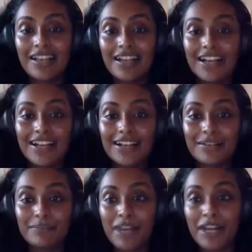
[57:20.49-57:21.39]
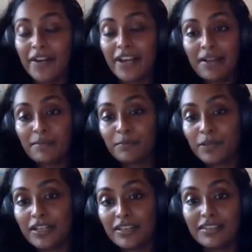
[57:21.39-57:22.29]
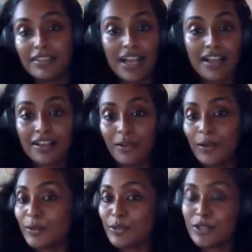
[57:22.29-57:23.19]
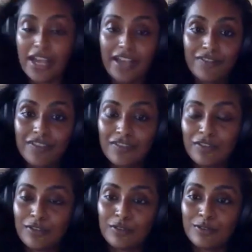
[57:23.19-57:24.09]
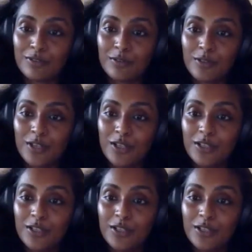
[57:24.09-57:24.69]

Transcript: partnering up with young local chefs to